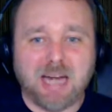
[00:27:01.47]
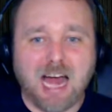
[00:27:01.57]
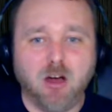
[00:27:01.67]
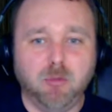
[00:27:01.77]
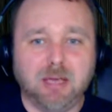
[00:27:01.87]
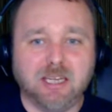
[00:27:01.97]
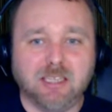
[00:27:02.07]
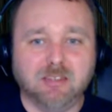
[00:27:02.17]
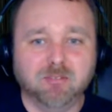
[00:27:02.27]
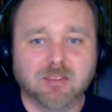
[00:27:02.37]
how
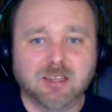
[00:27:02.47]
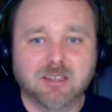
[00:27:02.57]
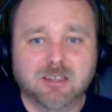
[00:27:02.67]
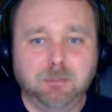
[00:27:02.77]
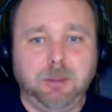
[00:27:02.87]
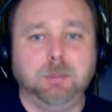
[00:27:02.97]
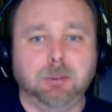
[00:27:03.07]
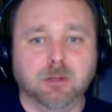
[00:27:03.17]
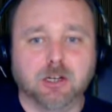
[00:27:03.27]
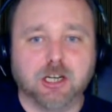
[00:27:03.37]
many
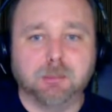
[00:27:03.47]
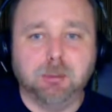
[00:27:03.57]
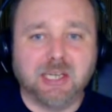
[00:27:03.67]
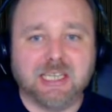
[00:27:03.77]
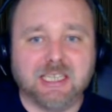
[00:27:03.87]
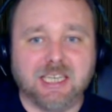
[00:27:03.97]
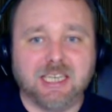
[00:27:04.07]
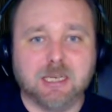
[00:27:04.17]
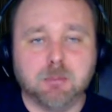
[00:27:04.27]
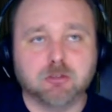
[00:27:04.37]
people are going to play the
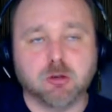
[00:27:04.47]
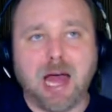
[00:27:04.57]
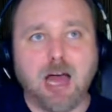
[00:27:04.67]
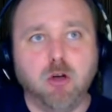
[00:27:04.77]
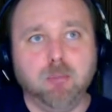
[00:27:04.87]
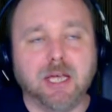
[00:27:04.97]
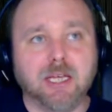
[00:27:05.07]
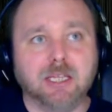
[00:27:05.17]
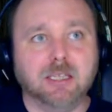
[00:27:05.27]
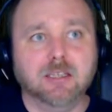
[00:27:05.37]
game, so how
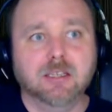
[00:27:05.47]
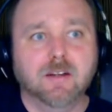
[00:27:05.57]
many